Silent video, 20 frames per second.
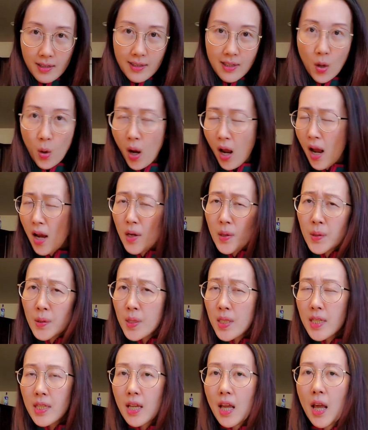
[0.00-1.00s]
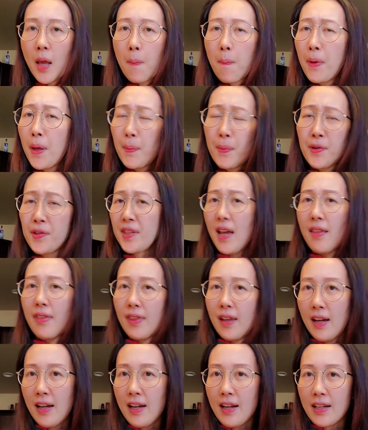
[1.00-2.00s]
So how to say people said
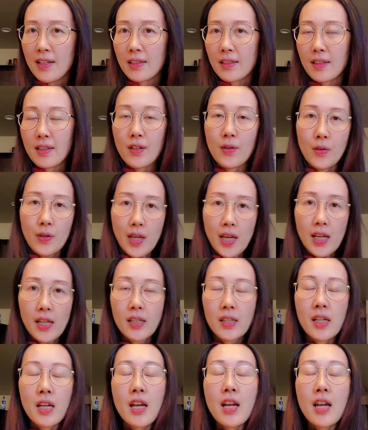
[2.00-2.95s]
that, okay.